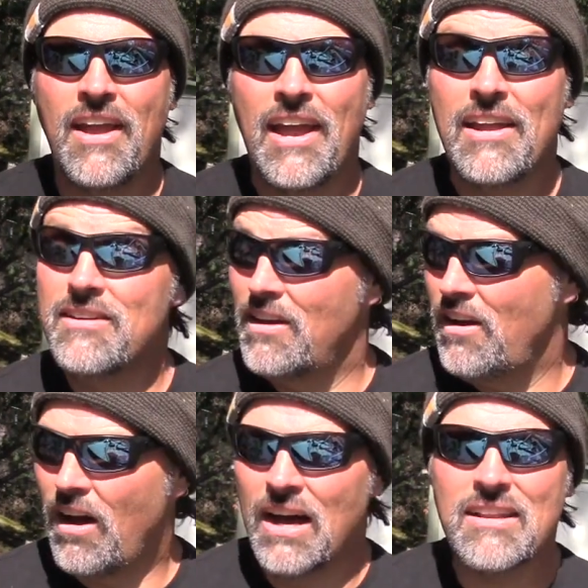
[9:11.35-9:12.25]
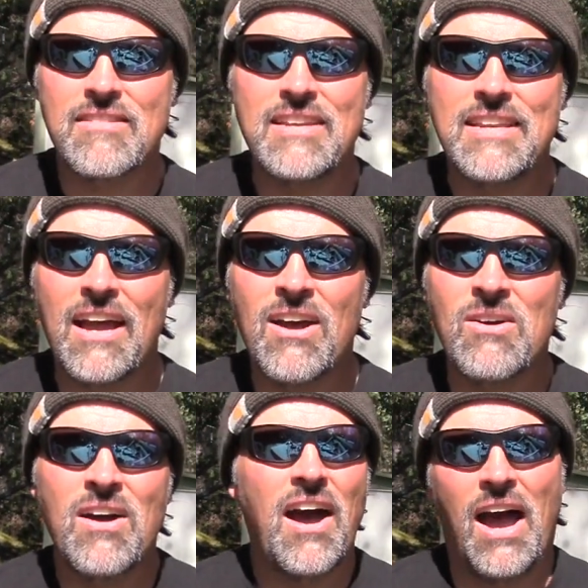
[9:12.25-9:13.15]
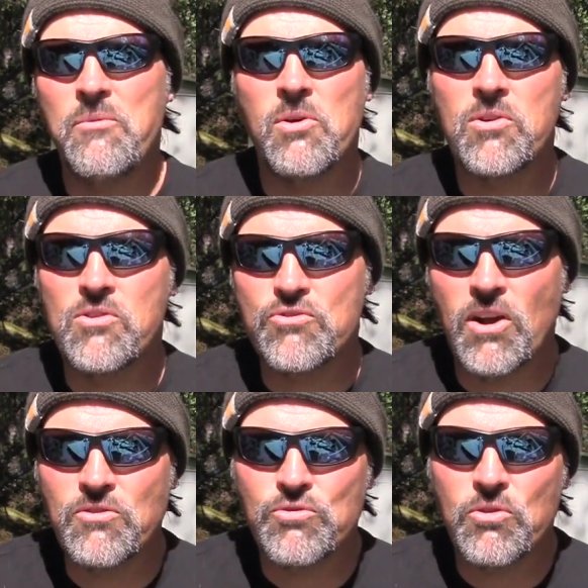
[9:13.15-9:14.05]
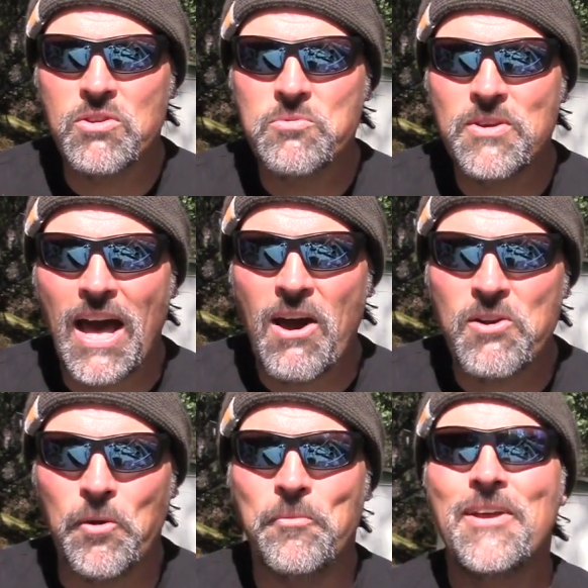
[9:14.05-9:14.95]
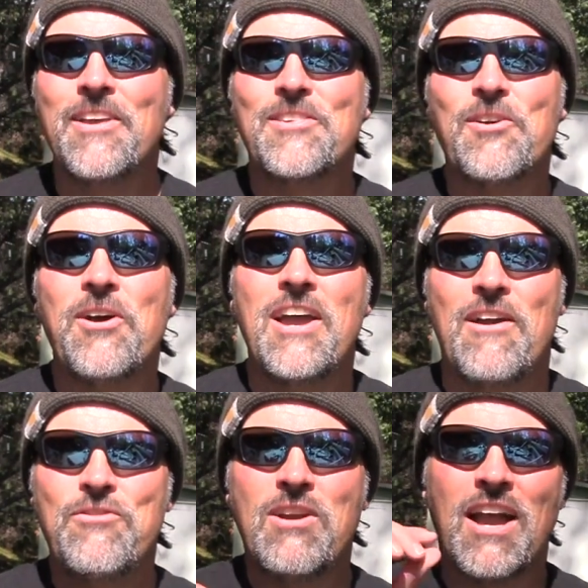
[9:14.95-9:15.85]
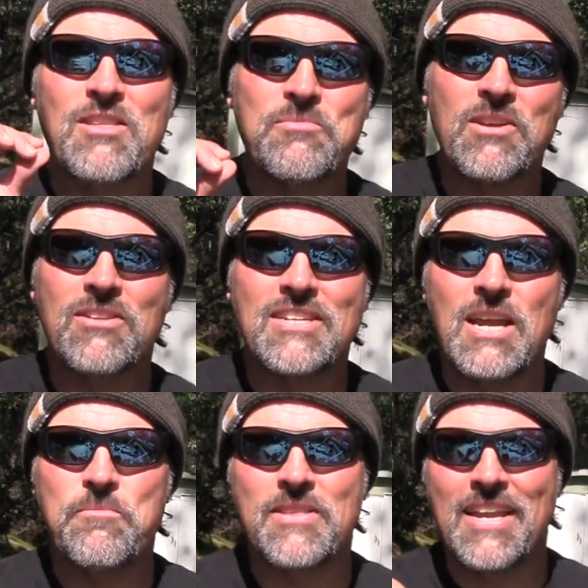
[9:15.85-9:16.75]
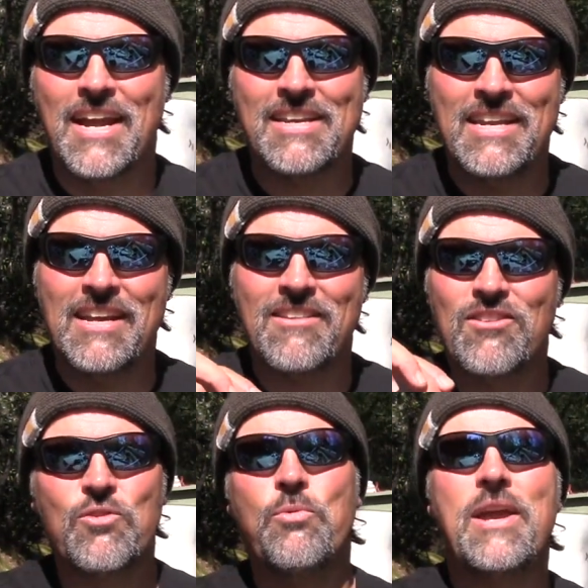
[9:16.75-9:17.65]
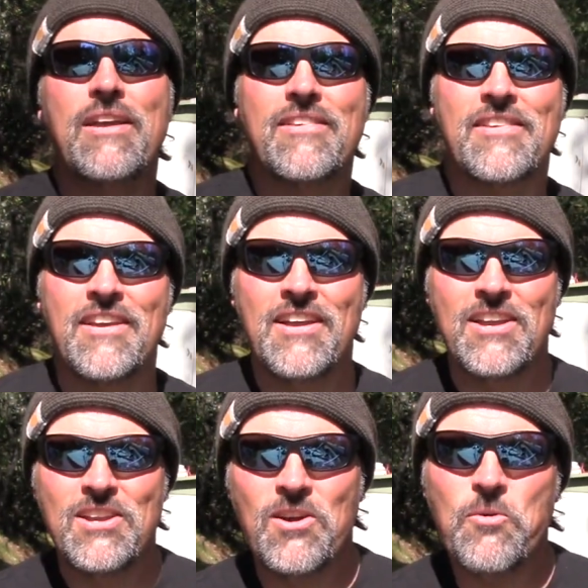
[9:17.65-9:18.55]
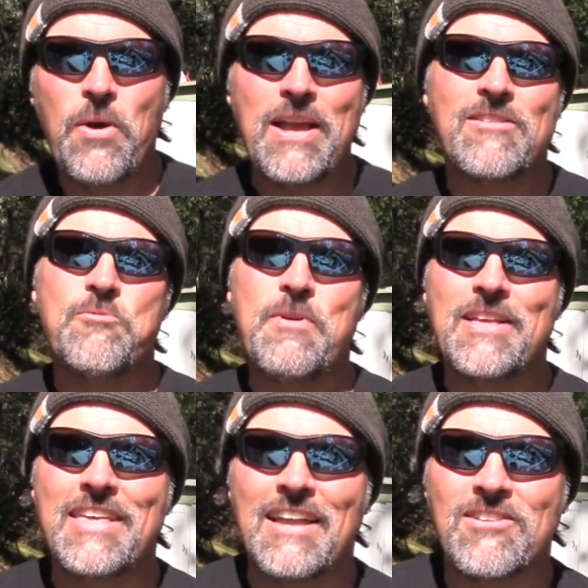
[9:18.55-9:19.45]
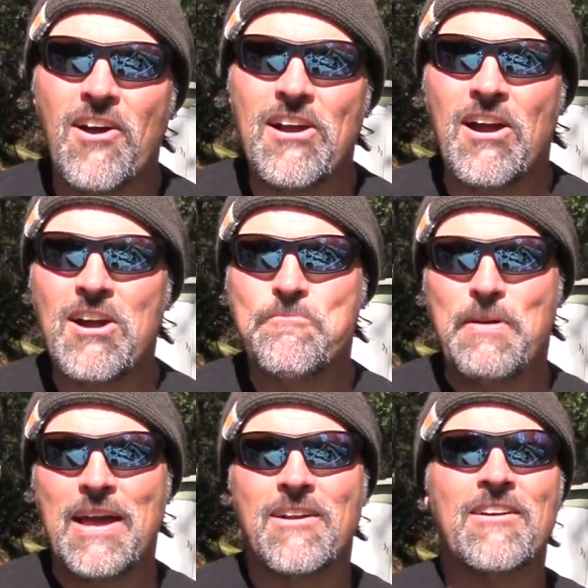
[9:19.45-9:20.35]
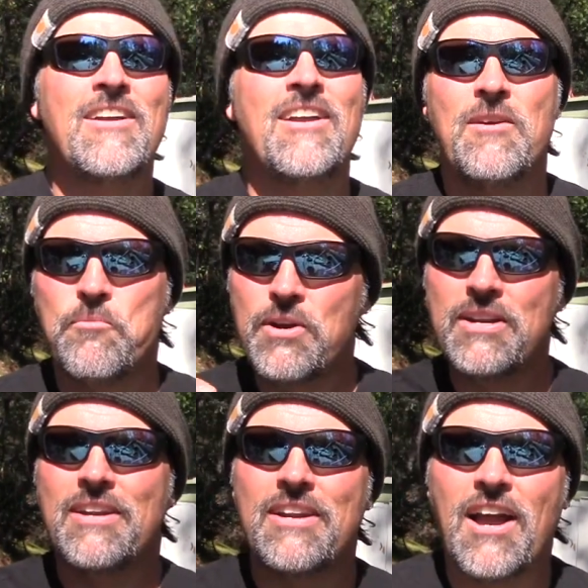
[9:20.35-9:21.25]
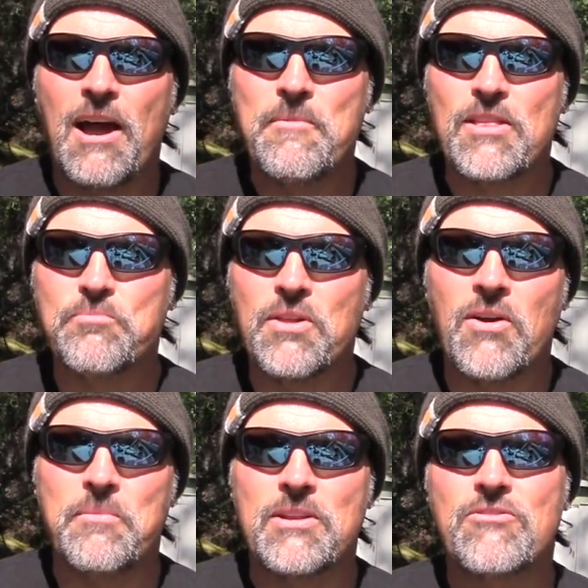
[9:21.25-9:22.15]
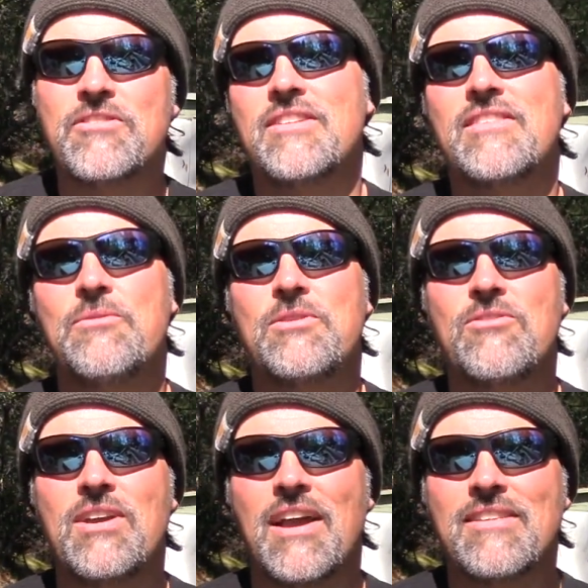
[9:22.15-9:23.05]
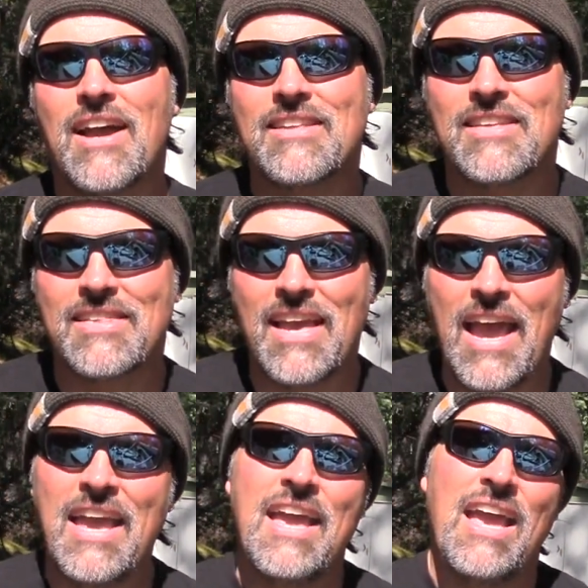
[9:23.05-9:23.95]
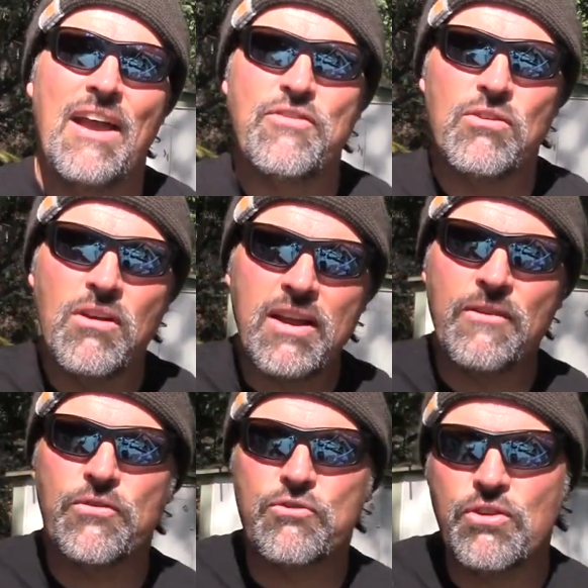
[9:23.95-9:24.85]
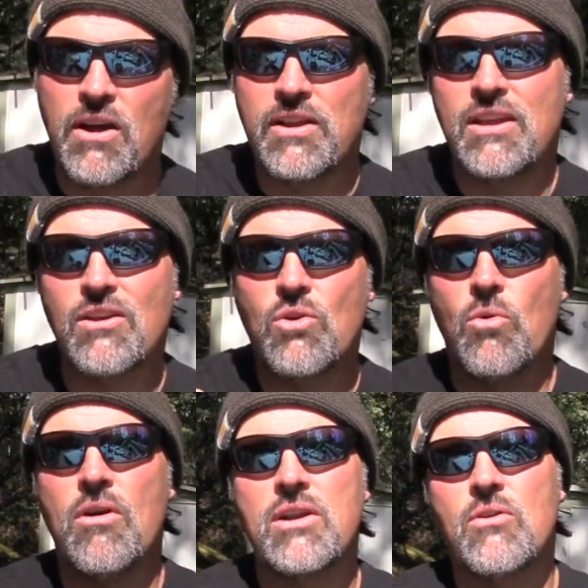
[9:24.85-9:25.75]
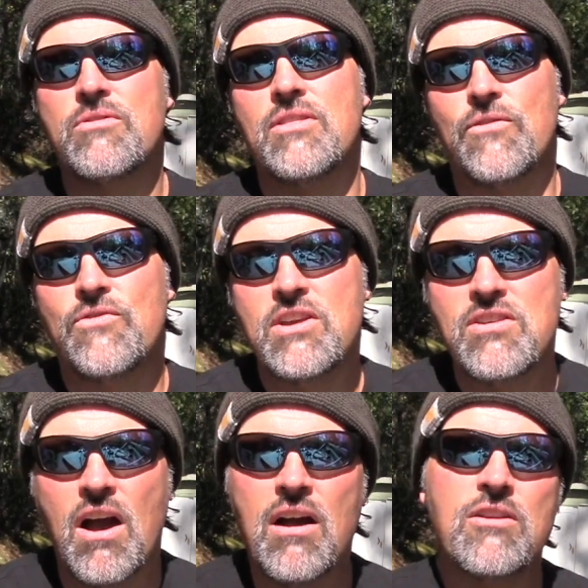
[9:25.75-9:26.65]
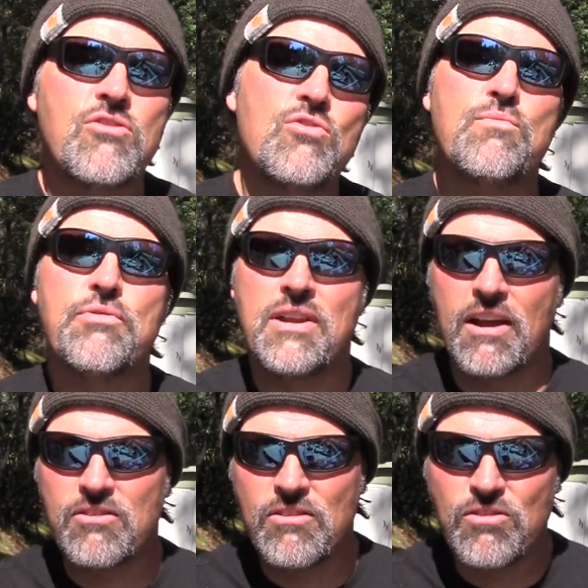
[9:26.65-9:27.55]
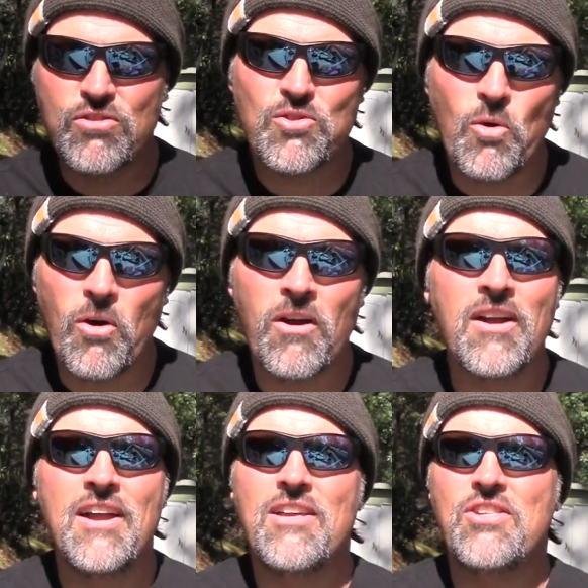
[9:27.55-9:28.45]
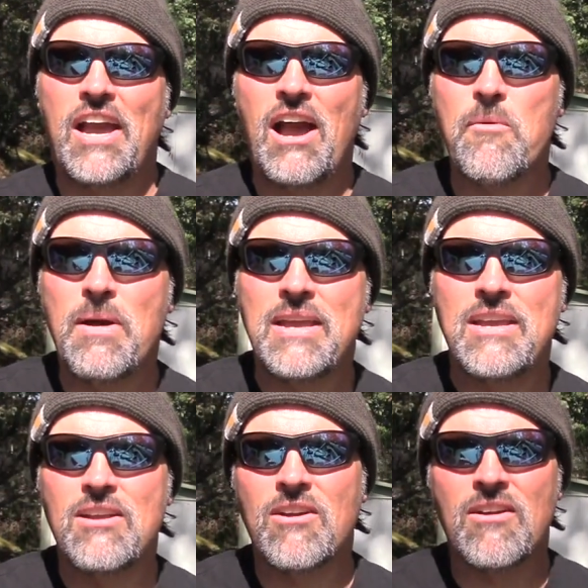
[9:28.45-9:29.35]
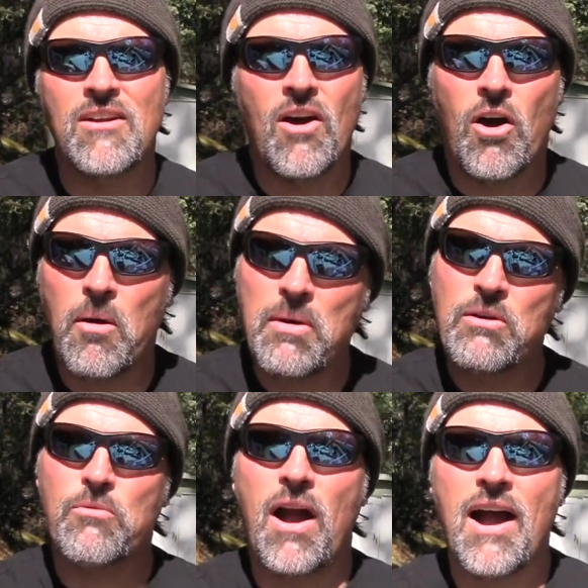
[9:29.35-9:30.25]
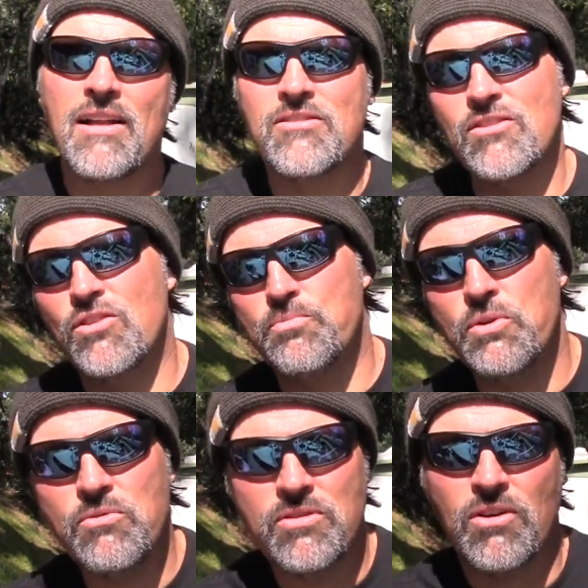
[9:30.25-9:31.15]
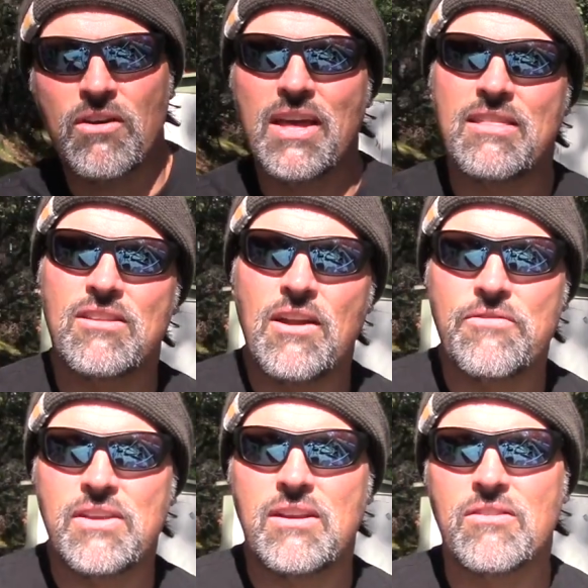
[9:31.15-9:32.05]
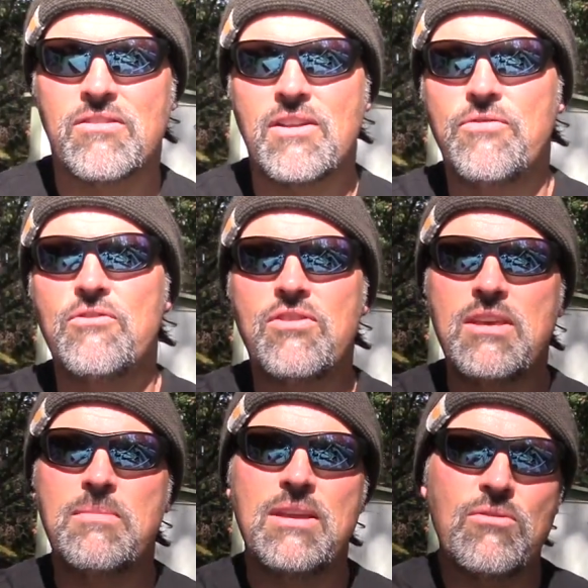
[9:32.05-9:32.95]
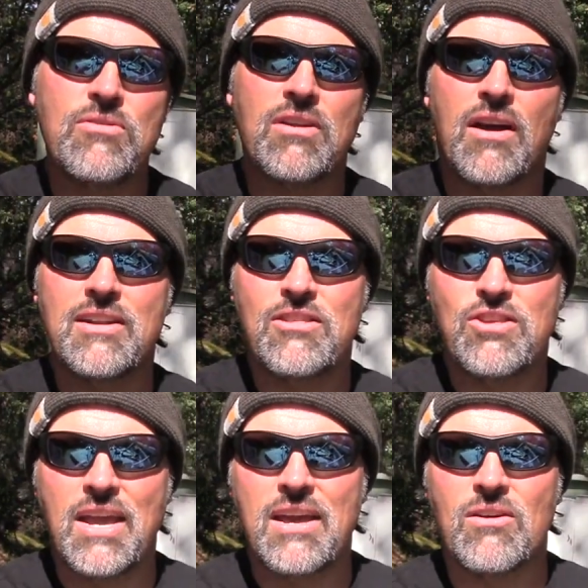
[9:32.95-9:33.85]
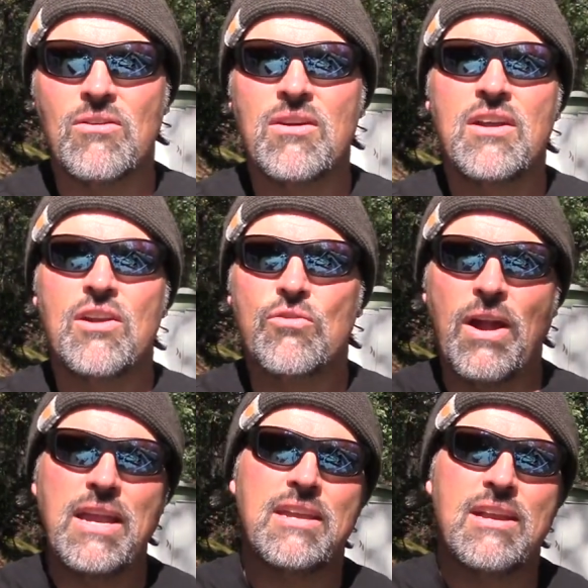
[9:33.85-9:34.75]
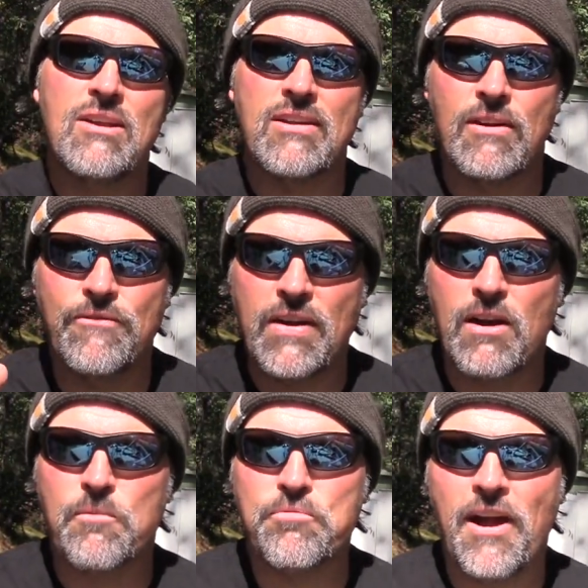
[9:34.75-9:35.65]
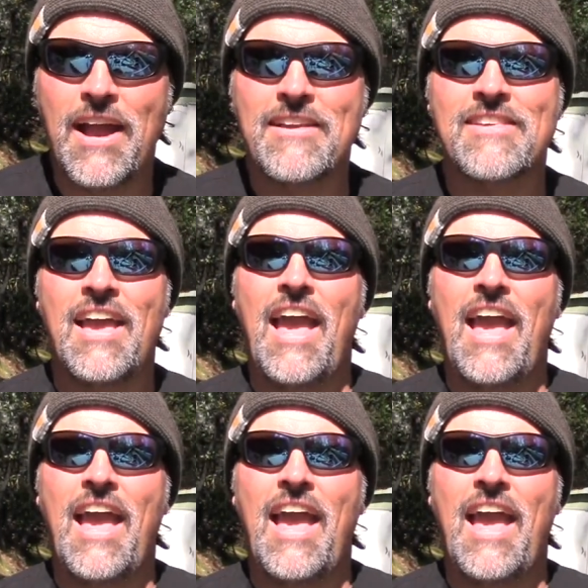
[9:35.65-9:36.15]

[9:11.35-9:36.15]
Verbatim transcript: And uh, honestly, now I won't go trout trolling without them. So if you got some little tips, techniques, tweaks, you know, ways to make that dog hunt better, put it in the comments below. I'm interested to see what you guys got to say. If you're looking for trout gear, go on over to the Fish Hunt Shoe Production store. Check out my gear, all my rods and spoons and all that stuff's in there. The stuff you see me using on the channel, great gear at a fair price.